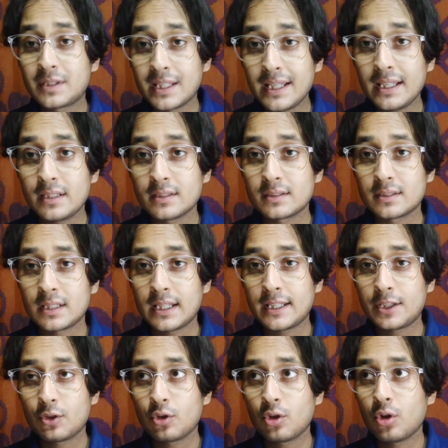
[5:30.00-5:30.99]
things
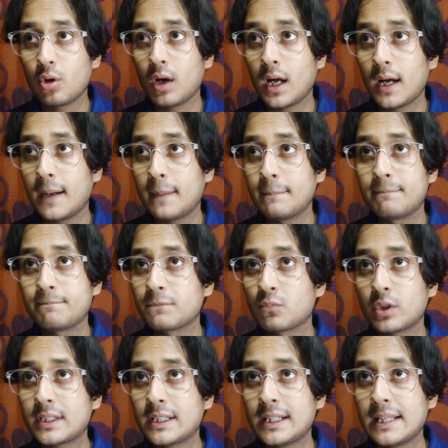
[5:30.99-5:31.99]
like you know um,
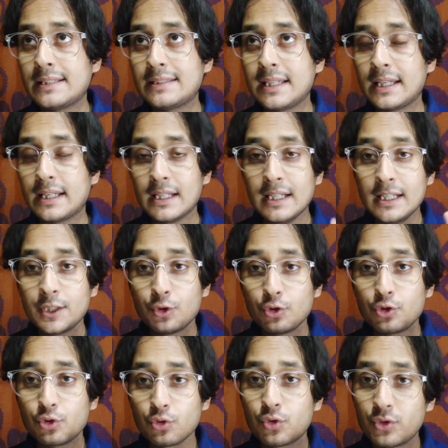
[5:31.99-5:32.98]
what can i say
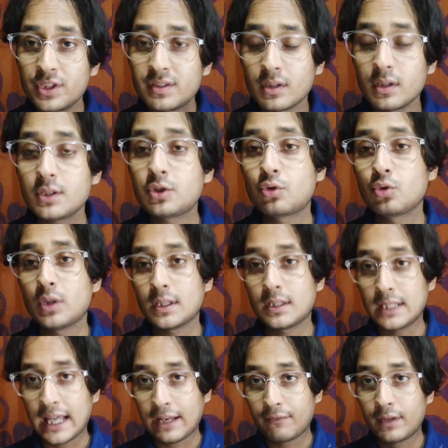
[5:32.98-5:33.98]
you should research to the
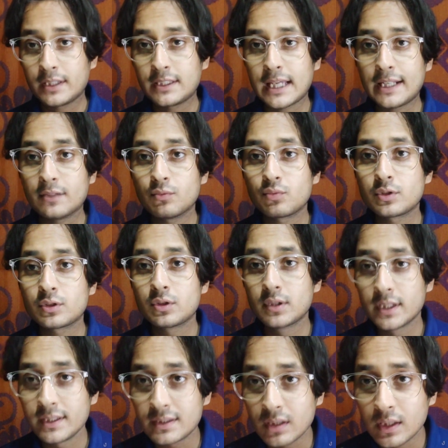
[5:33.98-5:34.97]
language and
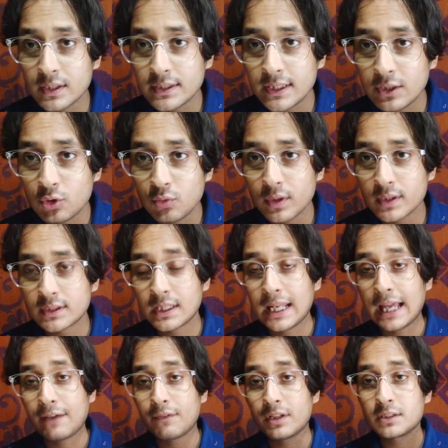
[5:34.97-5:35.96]
researching towards the
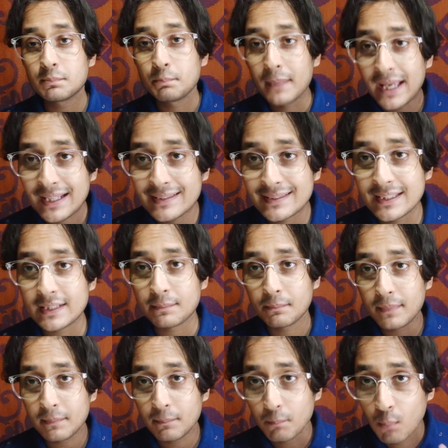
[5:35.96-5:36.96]
language makes it
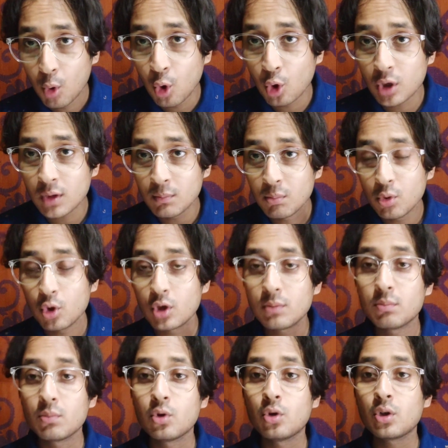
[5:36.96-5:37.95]
more
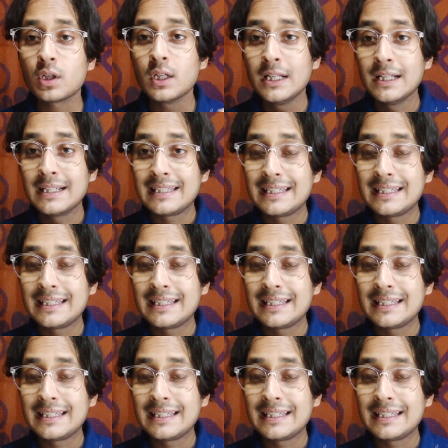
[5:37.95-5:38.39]
more more